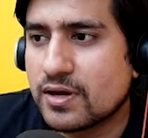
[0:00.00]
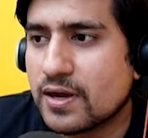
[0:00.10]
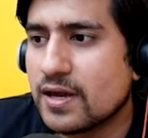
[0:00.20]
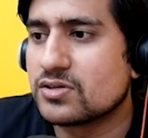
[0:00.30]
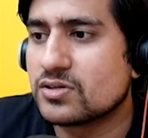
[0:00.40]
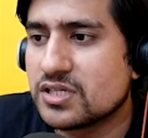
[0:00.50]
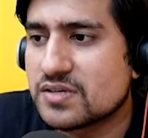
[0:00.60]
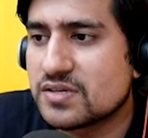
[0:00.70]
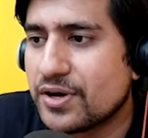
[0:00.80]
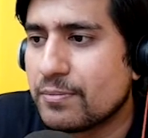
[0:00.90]
Okay, so this is
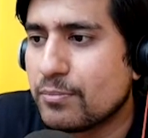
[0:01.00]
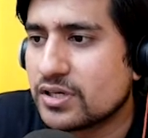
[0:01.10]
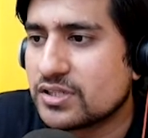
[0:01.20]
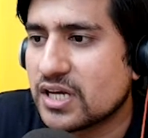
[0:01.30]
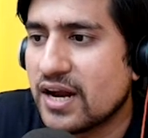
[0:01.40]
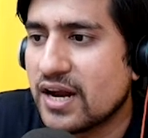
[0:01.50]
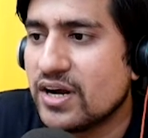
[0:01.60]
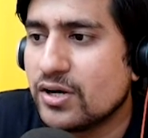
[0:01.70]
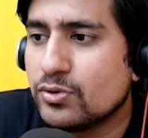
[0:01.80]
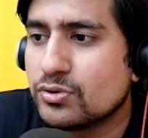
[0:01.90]
very important. And
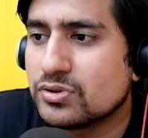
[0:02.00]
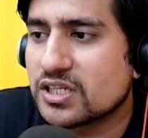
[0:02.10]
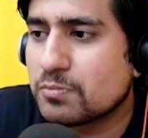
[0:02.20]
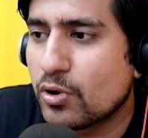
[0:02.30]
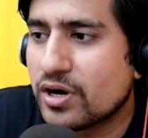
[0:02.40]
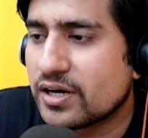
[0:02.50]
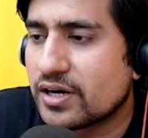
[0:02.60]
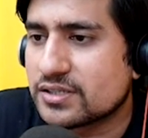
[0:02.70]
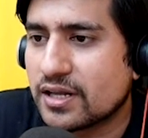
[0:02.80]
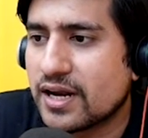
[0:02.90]
when to use the exploratory
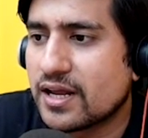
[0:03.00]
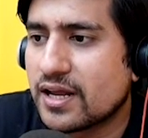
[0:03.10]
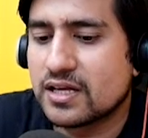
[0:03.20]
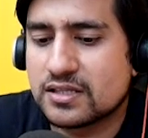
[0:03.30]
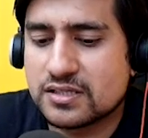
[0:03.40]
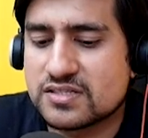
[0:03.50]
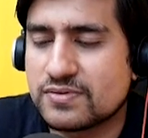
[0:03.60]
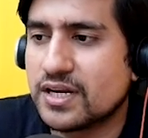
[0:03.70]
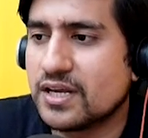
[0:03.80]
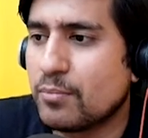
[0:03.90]
testing, right? This is
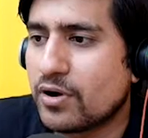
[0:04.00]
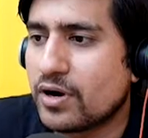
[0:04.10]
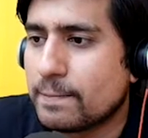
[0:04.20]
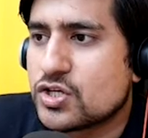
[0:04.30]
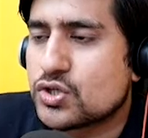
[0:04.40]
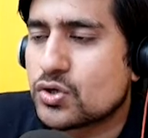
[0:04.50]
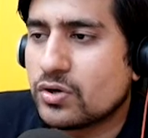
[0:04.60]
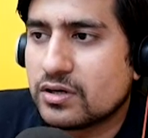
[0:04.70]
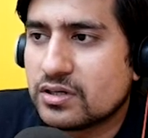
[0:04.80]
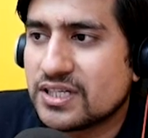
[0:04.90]
very important. So
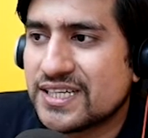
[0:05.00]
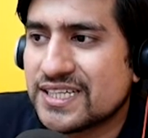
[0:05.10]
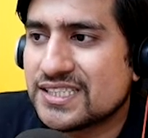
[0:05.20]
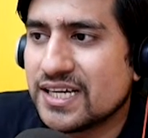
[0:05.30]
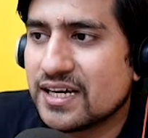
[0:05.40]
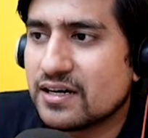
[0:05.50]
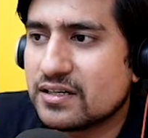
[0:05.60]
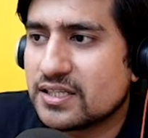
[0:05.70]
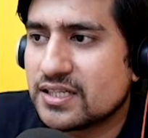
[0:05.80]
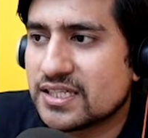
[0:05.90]
uh, the testing, uh,
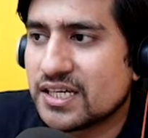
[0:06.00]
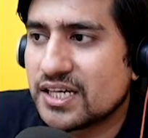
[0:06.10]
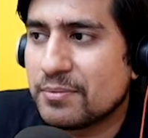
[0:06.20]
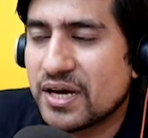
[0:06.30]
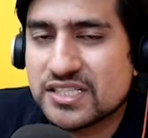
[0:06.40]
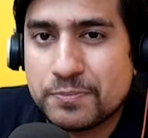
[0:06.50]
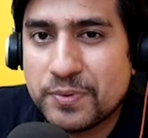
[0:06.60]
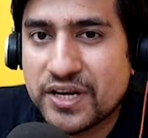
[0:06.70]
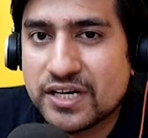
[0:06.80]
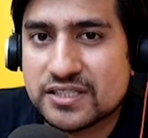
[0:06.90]
the testing team has
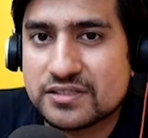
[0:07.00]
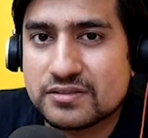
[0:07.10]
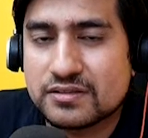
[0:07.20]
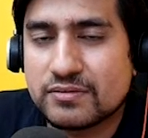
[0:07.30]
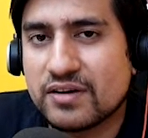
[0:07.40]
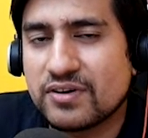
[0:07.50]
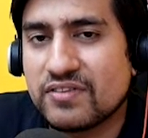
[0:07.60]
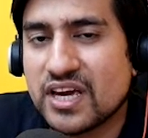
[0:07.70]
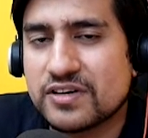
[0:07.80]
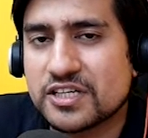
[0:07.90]
experienced tester. Whenever
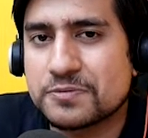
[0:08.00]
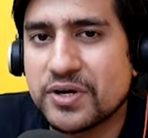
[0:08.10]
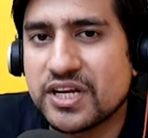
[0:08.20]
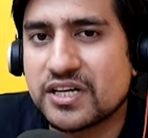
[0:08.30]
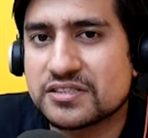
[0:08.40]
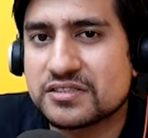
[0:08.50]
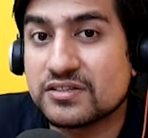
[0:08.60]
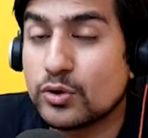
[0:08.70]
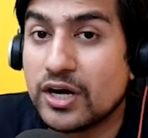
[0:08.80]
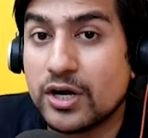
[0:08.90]
we have experienced tester,
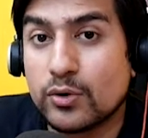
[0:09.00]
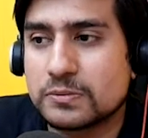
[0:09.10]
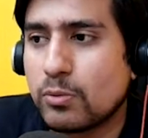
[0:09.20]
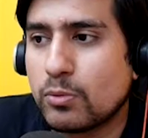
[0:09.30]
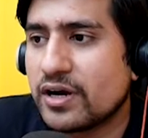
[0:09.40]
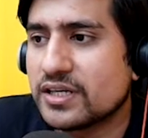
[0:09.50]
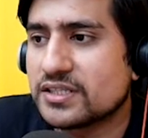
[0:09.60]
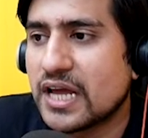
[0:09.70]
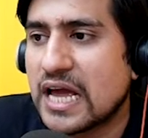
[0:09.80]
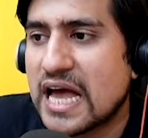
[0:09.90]
you can do exploratory
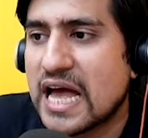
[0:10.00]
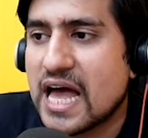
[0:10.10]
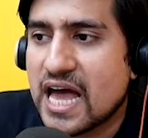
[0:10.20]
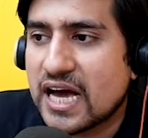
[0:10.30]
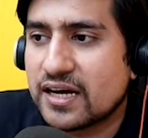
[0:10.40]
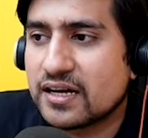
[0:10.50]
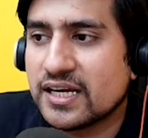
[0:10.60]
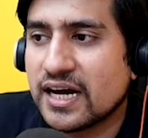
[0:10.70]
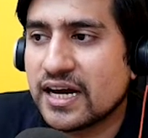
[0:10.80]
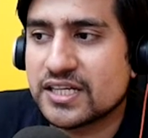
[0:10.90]
testing.
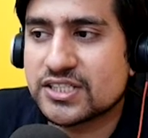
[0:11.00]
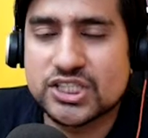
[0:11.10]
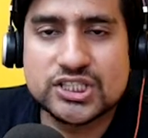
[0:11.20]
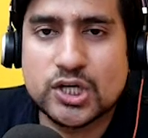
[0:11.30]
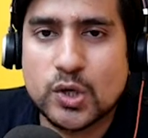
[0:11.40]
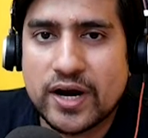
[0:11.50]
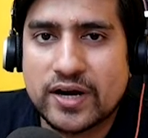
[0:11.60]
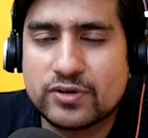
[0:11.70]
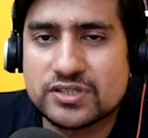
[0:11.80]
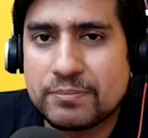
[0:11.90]
Early iteration is required.
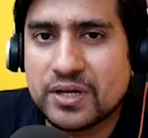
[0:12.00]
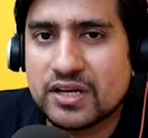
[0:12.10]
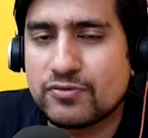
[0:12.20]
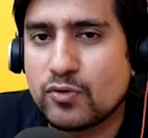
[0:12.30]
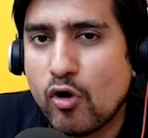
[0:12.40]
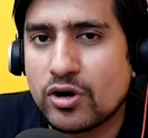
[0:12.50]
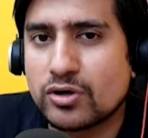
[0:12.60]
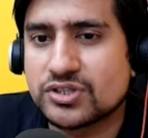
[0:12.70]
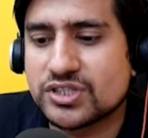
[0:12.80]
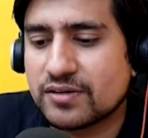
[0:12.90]
For example, if you want
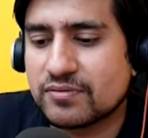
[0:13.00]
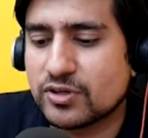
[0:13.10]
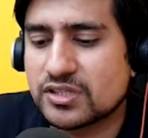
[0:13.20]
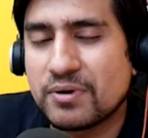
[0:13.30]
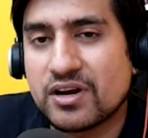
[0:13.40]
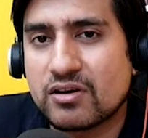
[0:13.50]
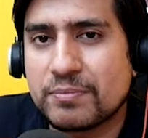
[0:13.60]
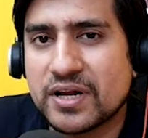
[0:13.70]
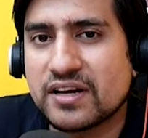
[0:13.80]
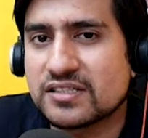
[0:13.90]
to check, for example,
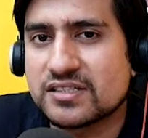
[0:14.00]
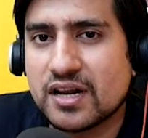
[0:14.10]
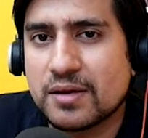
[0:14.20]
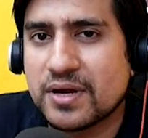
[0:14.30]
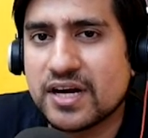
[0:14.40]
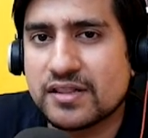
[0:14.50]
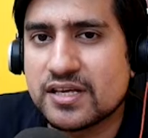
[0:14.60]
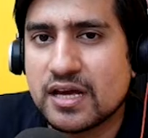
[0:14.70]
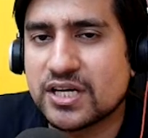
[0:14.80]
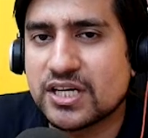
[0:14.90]
developer has recently made the
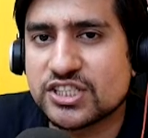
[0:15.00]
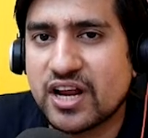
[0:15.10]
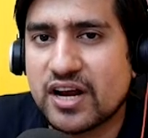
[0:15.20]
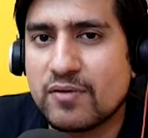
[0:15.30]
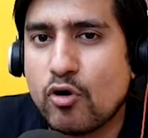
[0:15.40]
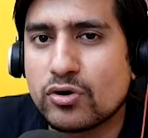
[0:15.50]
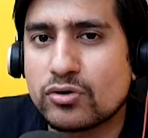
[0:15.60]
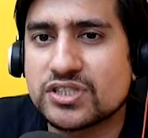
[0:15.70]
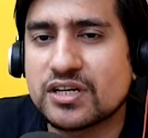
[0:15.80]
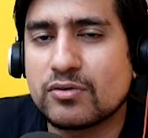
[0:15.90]
application and they want to
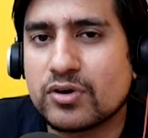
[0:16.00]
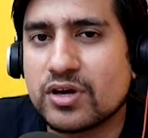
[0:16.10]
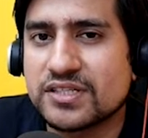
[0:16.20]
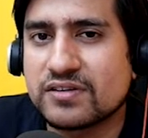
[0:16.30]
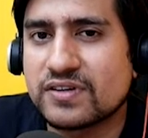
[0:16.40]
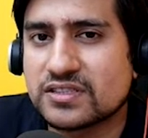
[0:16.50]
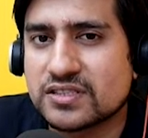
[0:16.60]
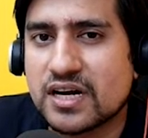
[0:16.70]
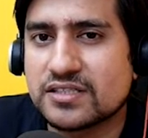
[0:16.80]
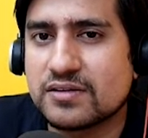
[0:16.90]
check, okay, major
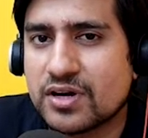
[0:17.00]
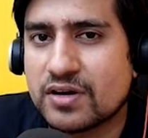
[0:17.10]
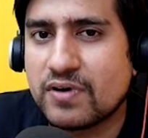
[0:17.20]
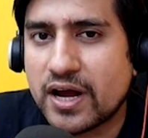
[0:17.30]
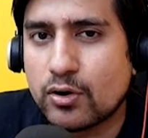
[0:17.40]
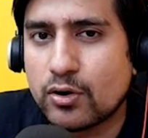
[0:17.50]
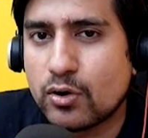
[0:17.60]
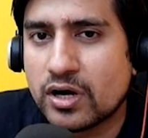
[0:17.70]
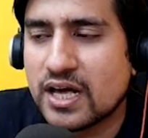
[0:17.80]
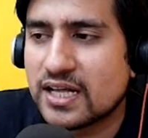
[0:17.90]
functionalities are working fine or
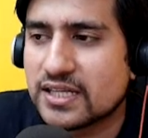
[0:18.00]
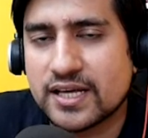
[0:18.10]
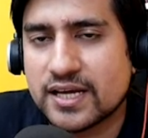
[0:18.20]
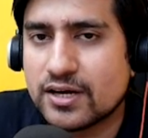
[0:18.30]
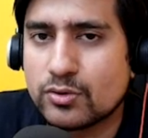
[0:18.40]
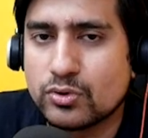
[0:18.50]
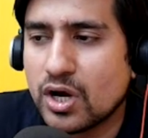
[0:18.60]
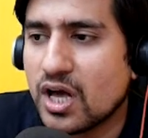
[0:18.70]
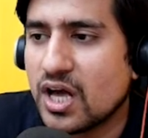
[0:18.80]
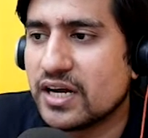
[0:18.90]
not, then they can do
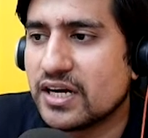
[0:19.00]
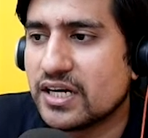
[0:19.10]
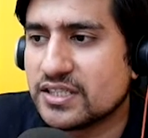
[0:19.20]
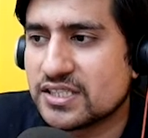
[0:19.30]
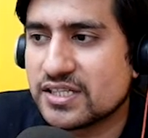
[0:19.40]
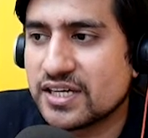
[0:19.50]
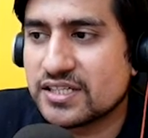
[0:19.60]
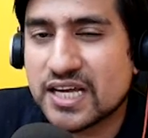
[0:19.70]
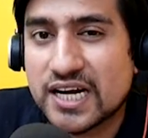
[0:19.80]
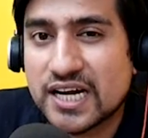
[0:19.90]
uh, this. Is, there is
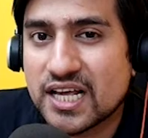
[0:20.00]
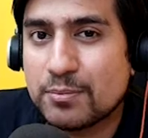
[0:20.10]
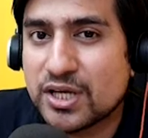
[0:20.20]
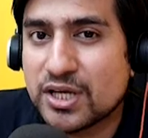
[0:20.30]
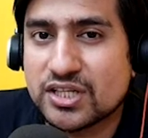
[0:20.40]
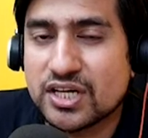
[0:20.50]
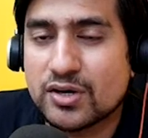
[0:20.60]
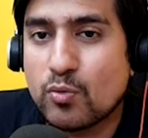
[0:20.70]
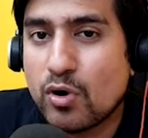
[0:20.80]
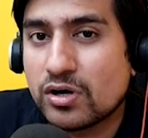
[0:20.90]
a critical application that
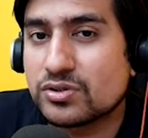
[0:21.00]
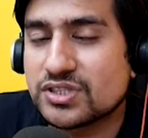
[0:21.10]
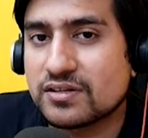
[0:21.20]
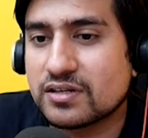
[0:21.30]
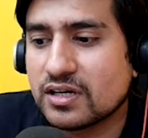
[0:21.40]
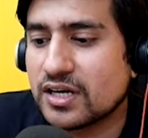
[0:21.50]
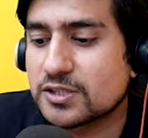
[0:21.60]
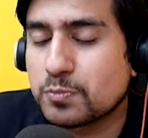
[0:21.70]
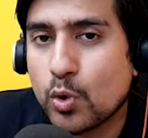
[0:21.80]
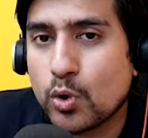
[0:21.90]
you want to check and
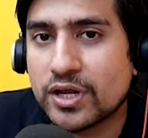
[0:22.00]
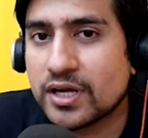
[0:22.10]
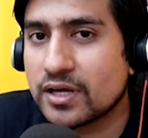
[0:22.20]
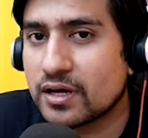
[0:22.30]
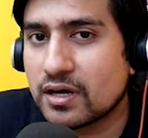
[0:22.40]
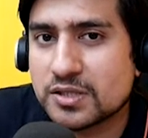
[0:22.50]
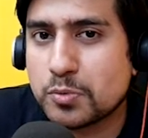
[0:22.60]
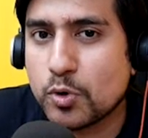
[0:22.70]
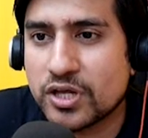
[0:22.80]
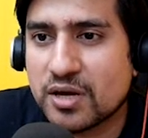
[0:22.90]
exploring,
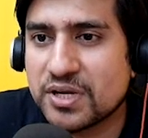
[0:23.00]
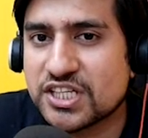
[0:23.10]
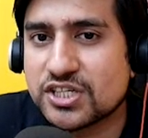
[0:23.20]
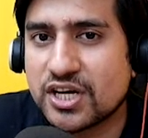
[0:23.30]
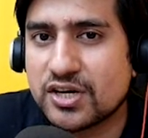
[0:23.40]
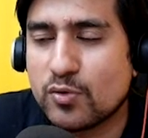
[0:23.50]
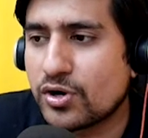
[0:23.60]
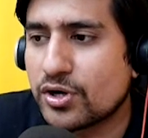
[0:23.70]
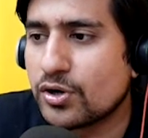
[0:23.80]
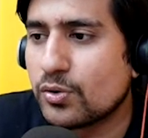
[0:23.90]
exploring the application that you want
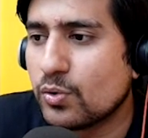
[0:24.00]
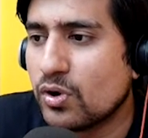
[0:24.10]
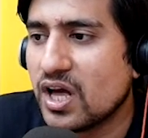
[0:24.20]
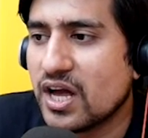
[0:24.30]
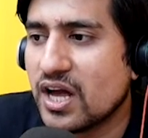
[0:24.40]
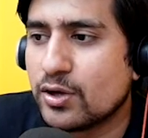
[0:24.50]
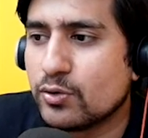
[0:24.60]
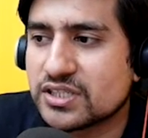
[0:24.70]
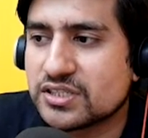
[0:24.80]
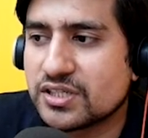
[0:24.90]
wanted to do. New
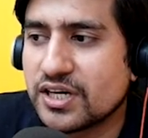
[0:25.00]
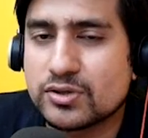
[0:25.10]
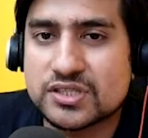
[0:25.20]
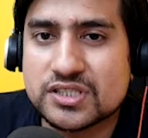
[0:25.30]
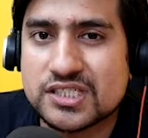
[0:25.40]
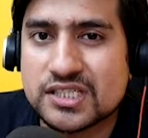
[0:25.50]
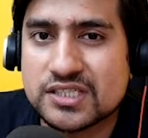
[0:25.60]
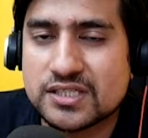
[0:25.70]
tester into the system.